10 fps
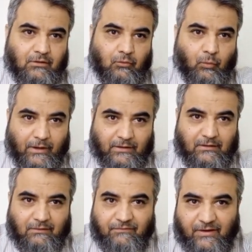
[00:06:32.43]
viral
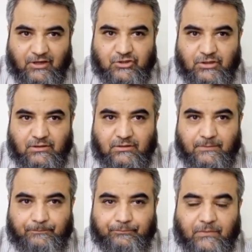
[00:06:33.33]
infection.
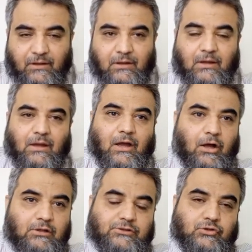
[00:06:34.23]

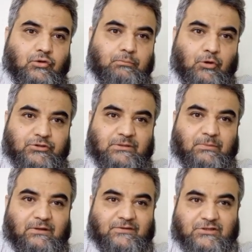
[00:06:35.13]
Also
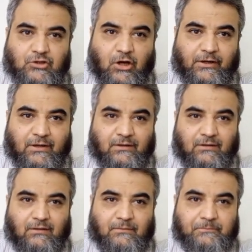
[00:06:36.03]
possible of scarring,
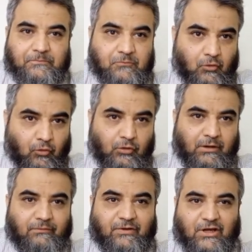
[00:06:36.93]
old
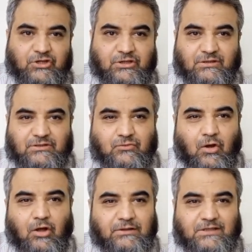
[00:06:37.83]
infections. So
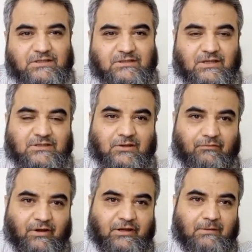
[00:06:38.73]
all these things are
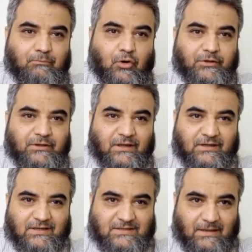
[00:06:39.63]
very important in
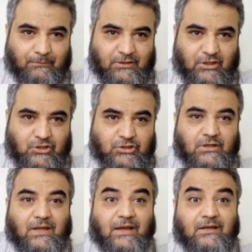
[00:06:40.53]

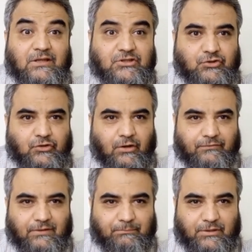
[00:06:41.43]
examination and history
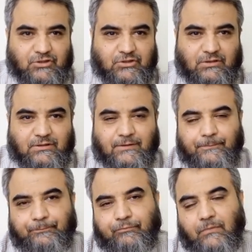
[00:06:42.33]
of the patient.
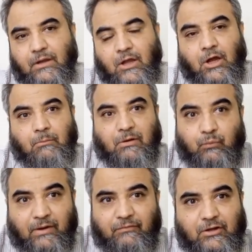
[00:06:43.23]
But
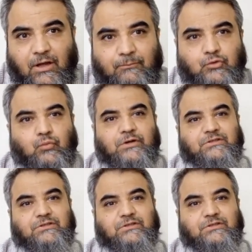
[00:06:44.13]
when we come towards